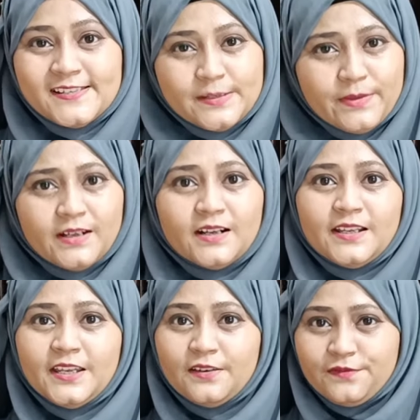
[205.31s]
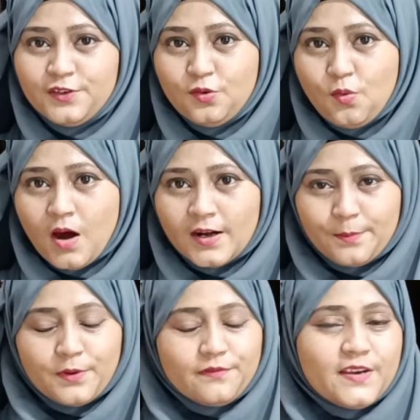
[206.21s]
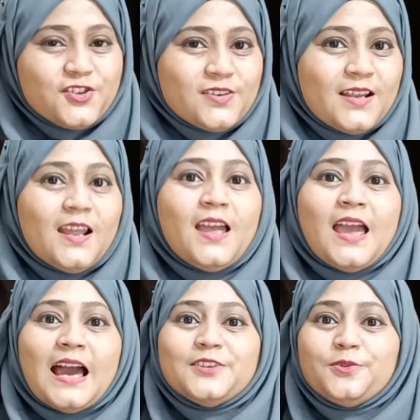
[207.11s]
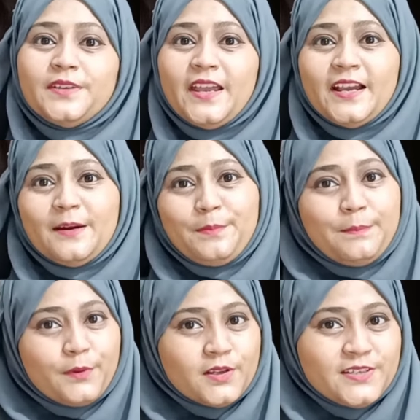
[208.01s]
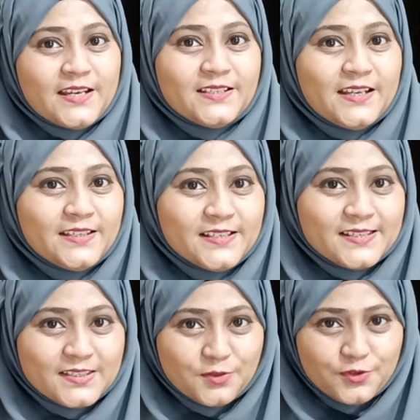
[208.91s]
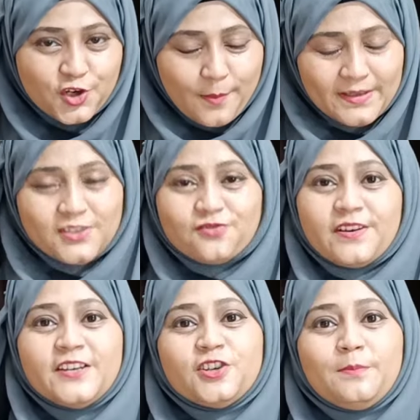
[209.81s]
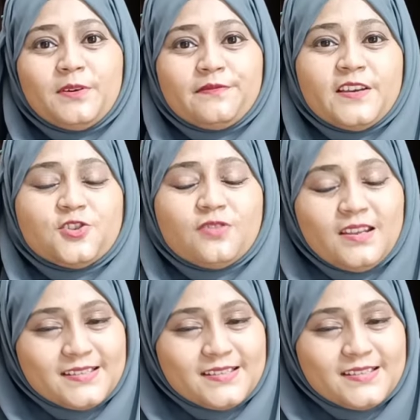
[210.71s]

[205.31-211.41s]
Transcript: Similarly, if you are a professional and you take up a project, it is to demonstrate your professional